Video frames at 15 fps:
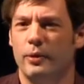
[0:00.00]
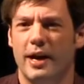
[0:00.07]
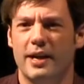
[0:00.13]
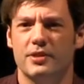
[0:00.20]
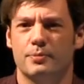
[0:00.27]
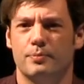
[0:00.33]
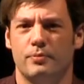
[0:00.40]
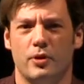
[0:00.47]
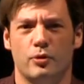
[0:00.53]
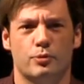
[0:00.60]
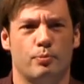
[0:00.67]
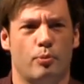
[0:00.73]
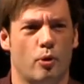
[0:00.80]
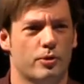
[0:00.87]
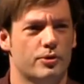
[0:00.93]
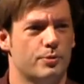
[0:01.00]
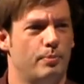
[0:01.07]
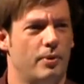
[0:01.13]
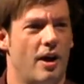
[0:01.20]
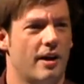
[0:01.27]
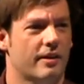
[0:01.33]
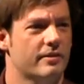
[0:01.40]
who has those ports
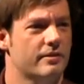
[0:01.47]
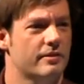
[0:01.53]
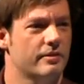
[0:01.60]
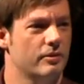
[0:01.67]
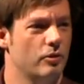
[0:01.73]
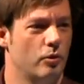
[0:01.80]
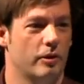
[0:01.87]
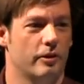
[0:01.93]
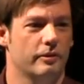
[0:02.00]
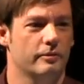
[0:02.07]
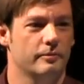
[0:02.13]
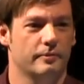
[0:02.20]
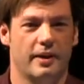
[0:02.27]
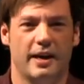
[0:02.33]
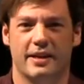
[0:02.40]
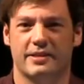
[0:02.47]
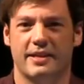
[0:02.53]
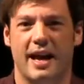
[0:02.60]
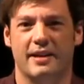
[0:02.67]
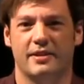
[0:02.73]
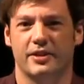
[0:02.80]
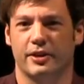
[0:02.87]
blocked or
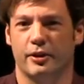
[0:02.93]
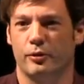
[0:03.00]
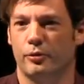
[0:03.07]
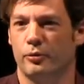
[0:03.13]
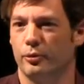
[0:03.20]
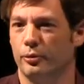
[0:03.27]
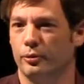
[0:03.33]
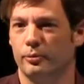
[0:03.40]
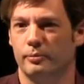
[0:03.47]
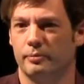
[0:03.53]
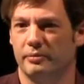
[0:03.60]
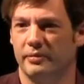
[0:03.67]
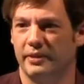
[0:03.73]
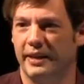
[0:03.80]
has had to go through